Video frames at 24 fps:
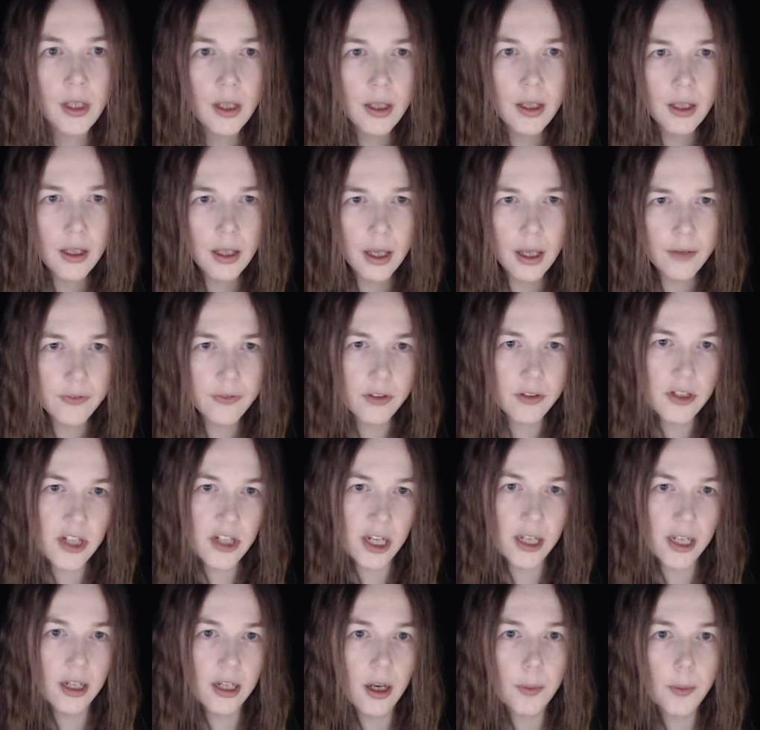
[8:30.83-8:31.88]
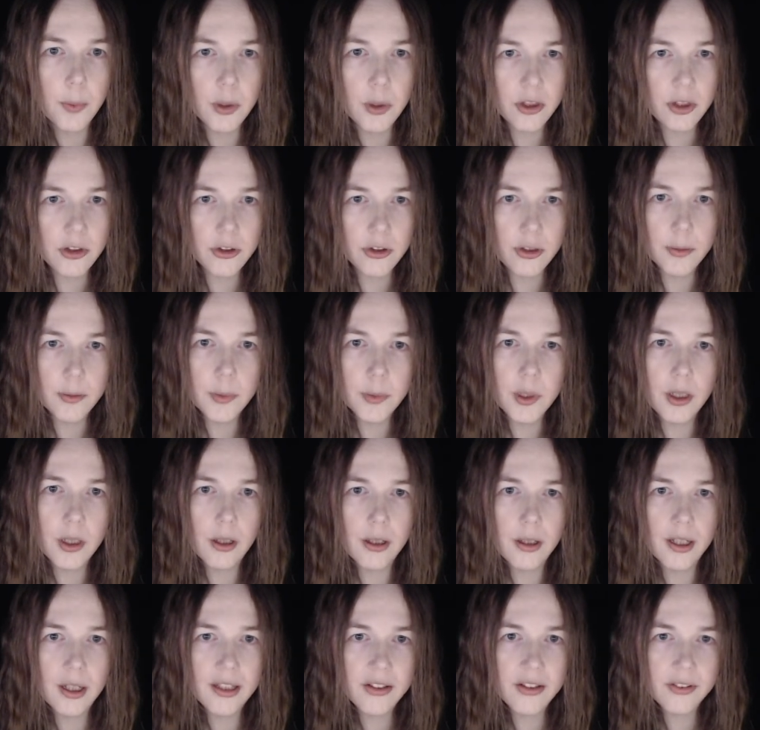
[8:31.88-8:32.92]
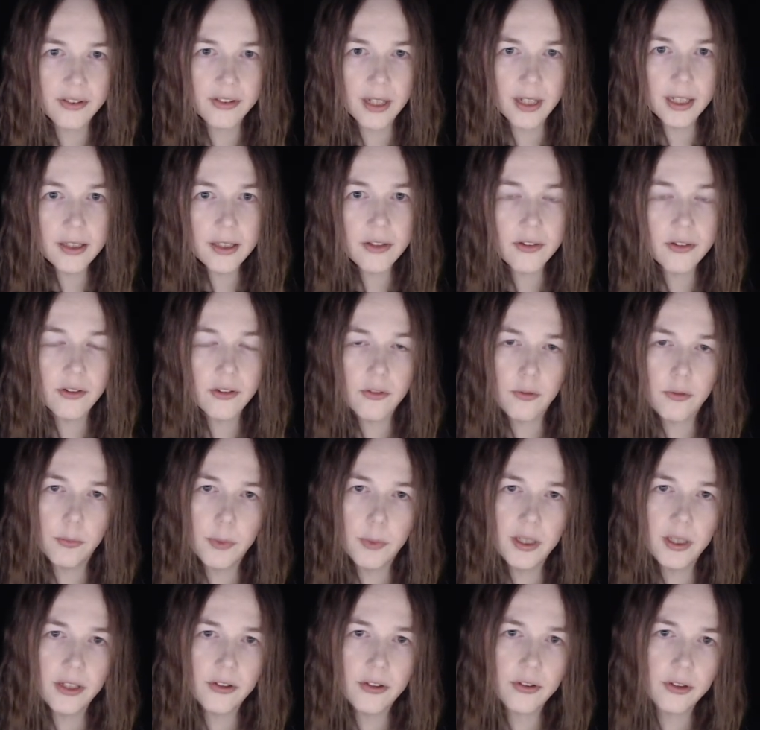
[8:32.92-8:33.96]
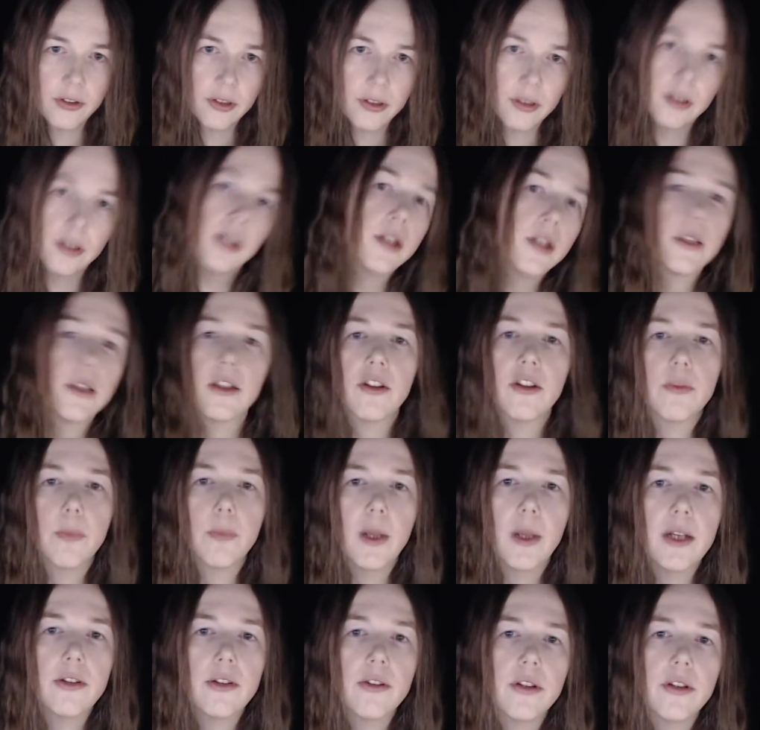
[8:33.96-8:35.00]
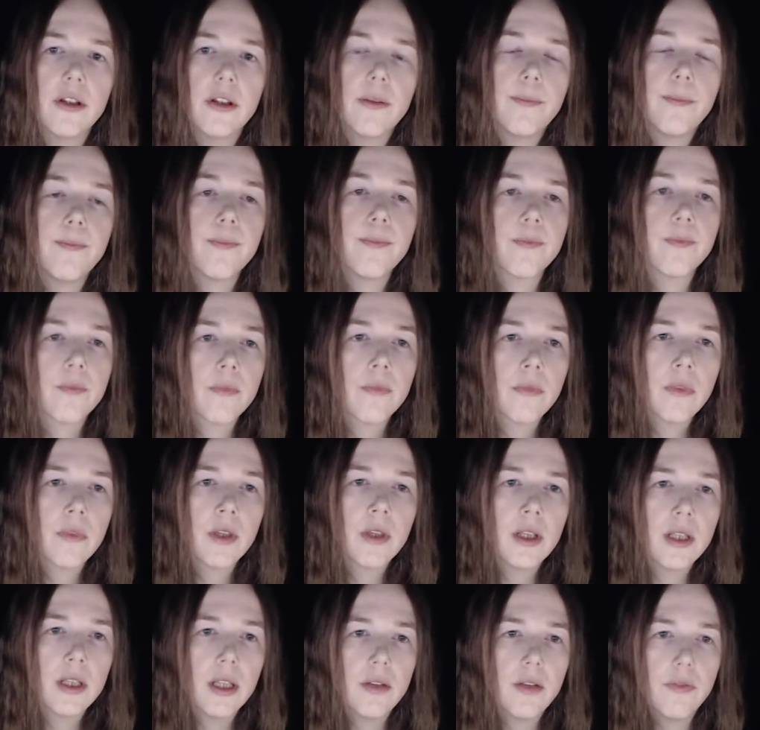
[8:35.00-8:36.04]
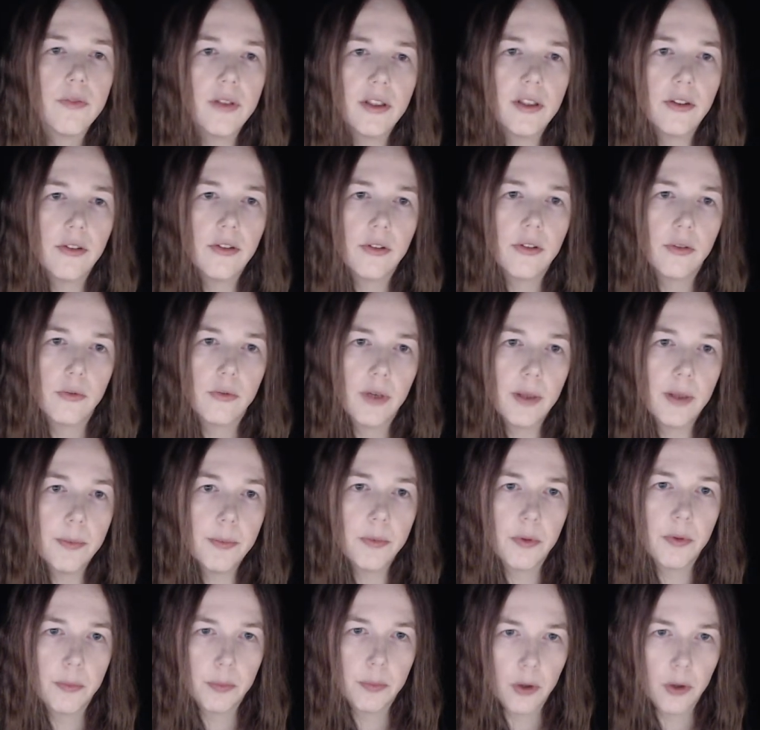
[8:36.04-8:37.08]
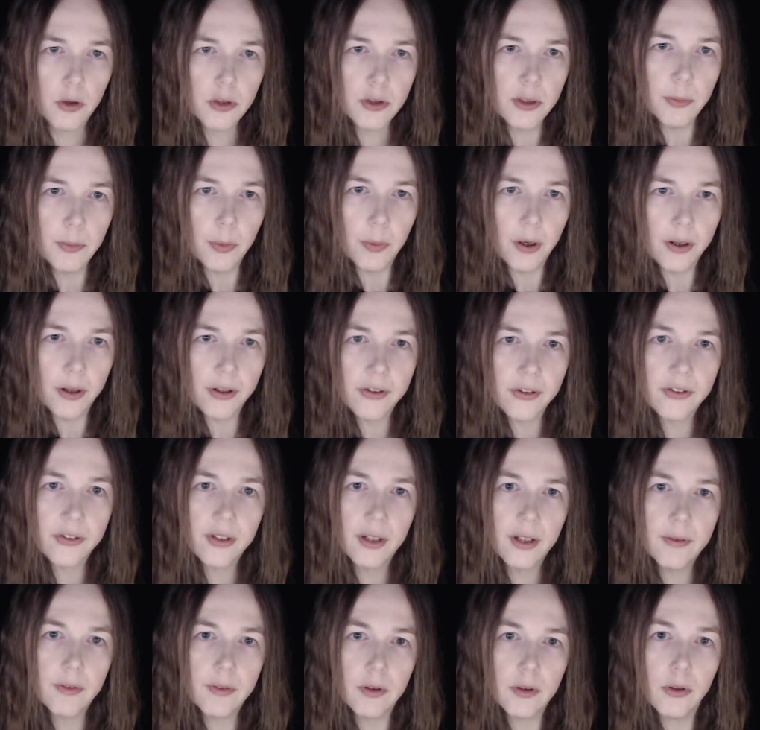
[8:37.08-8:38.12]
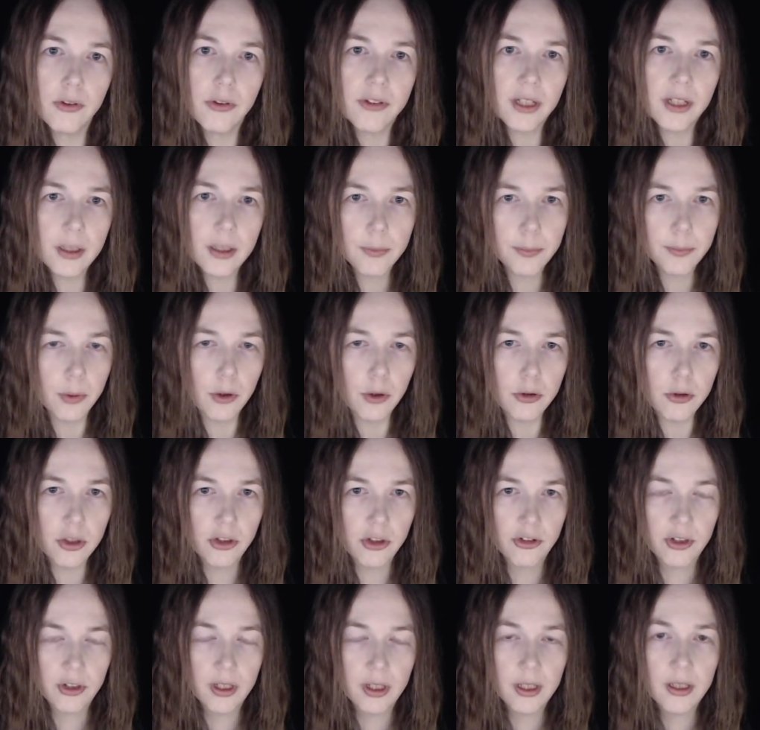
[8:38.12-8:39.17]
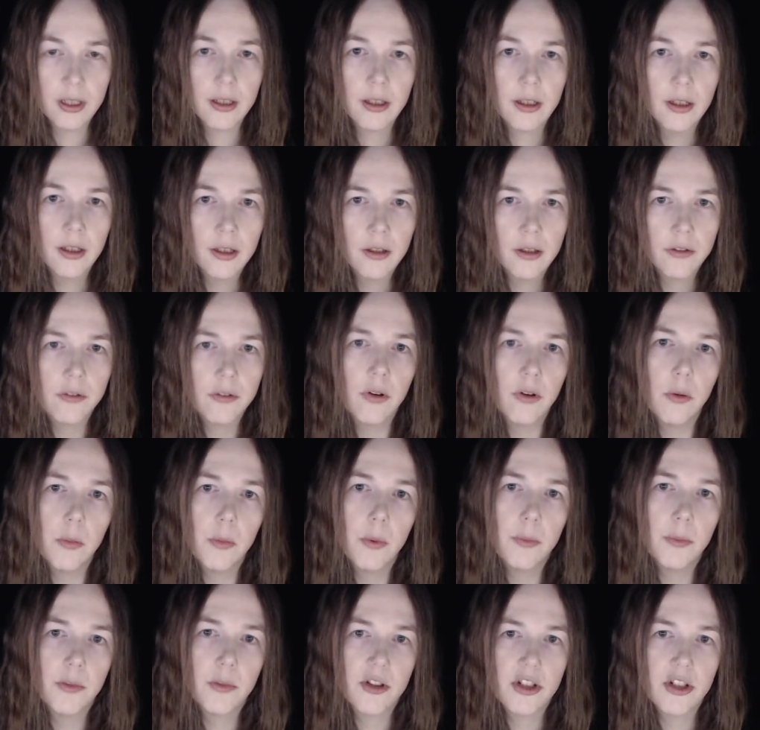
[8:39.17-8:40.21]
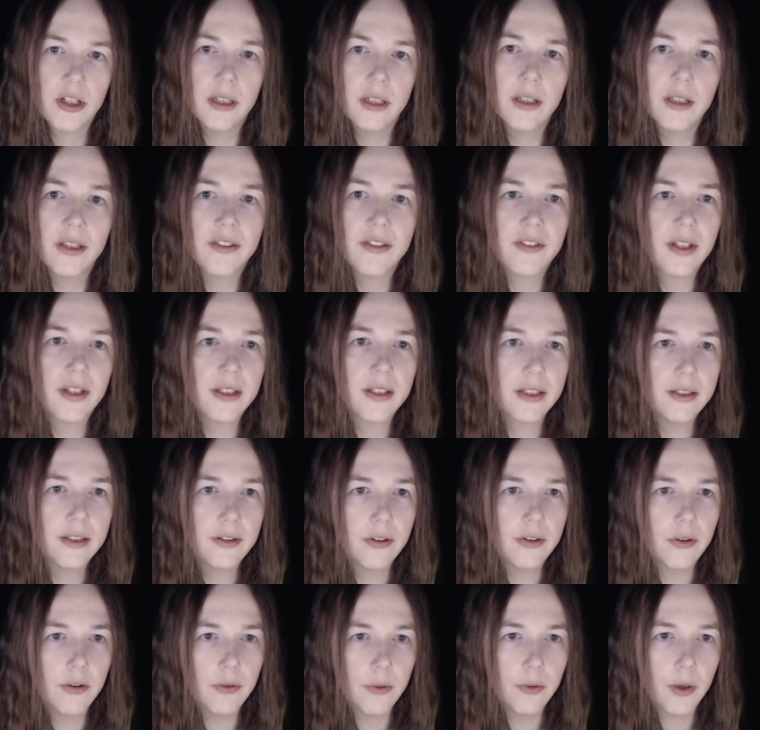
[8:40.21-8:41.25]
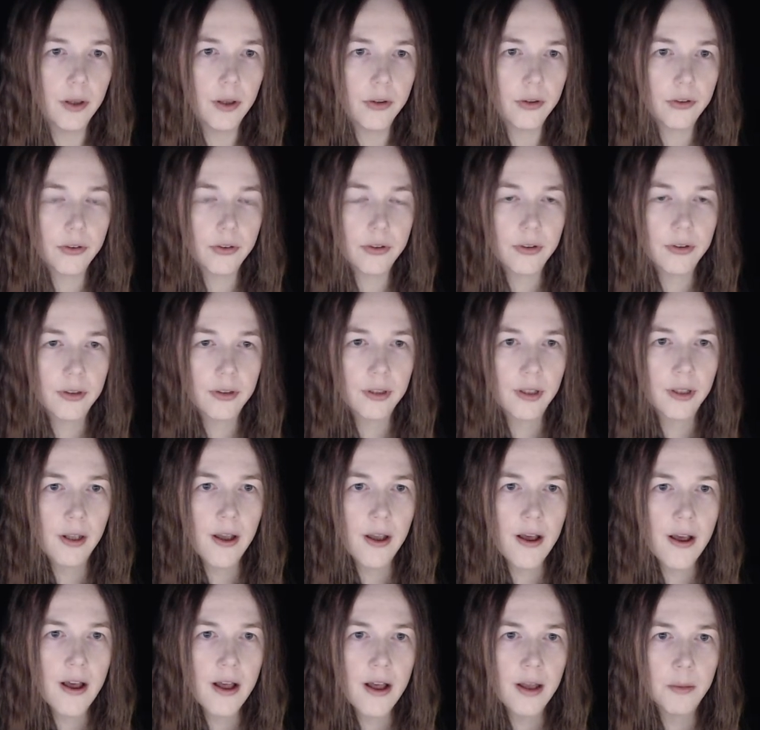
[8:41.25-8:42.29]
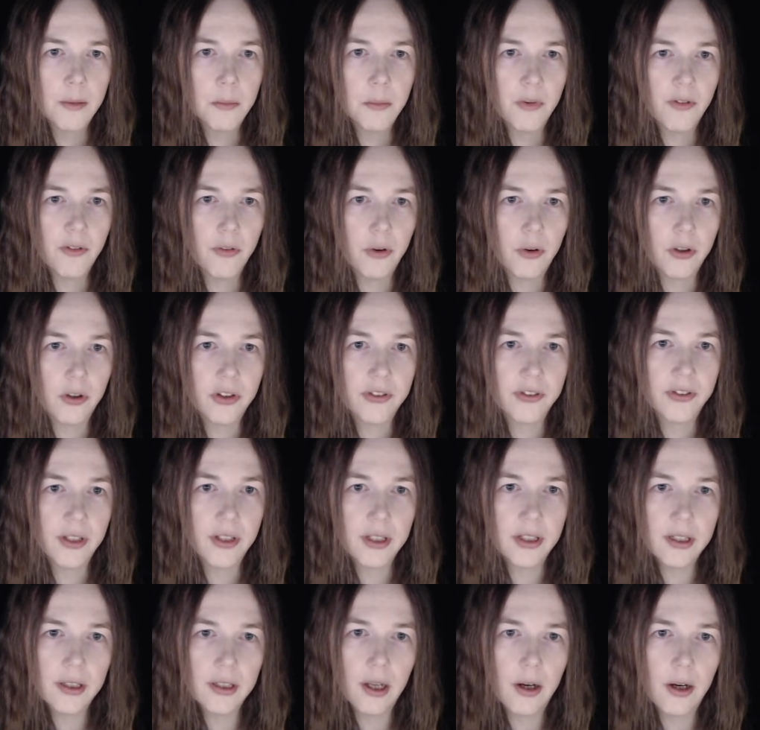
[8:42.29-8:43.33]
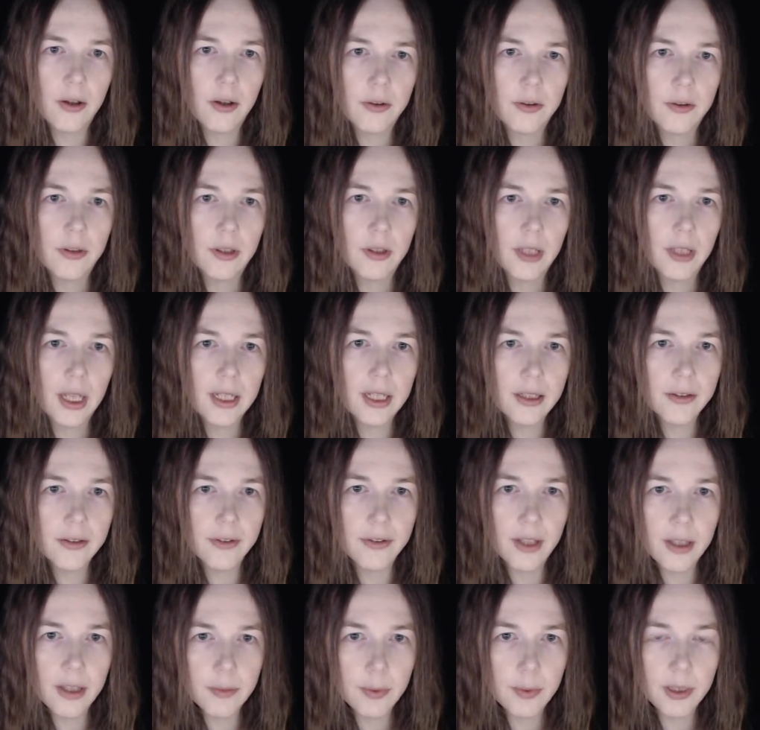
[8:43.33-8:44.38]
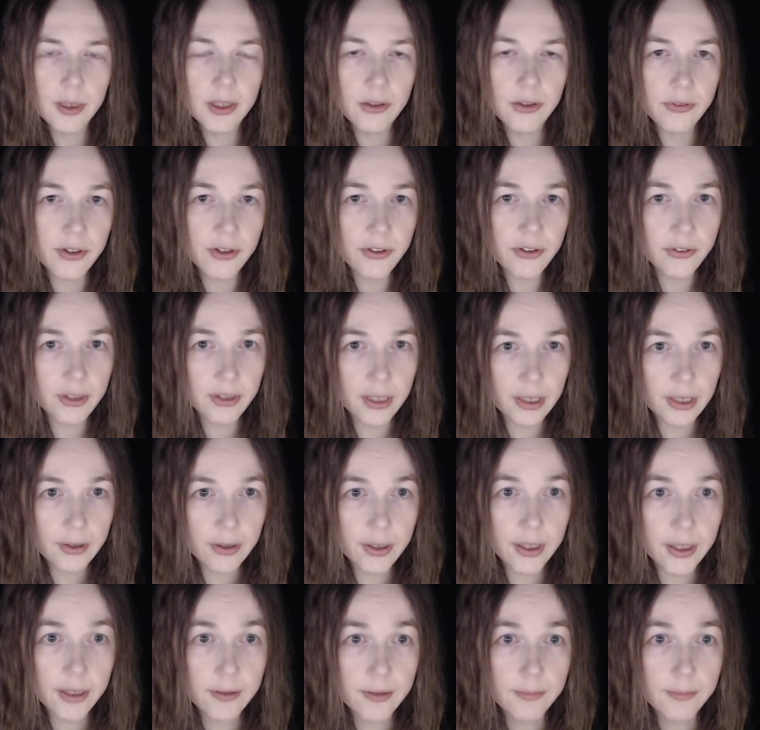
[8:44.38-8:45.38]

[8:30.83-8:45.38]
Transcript: After checking up on the terminal and the status information displayed on them, they fetch wrapped protein bars and what looks like a protein shake from a machine that's set into the walls, before sitting down at a table in the resting area.